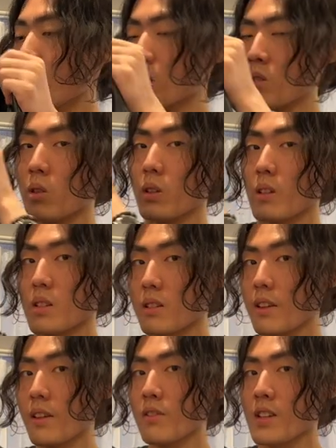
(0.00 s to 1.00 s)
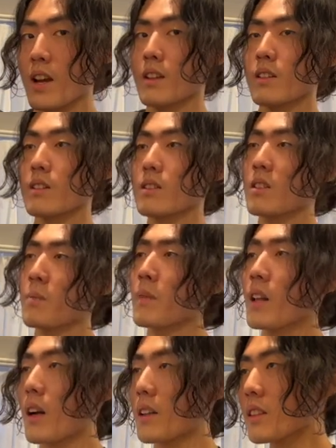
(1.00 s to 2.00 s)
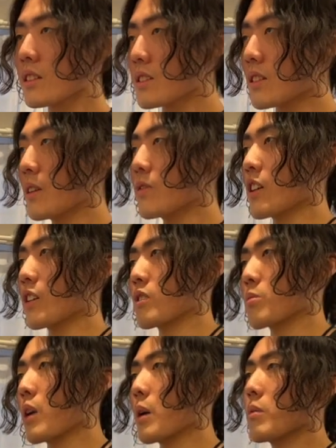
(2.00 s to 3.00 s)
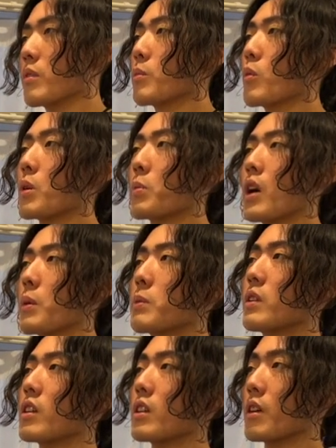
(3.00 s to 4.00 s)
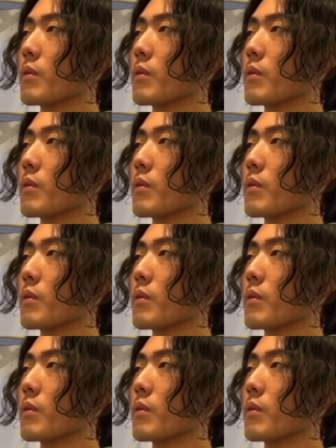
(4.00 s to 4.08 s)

It's called the sleeve jacket. I think the sleeve jacket's probably more popular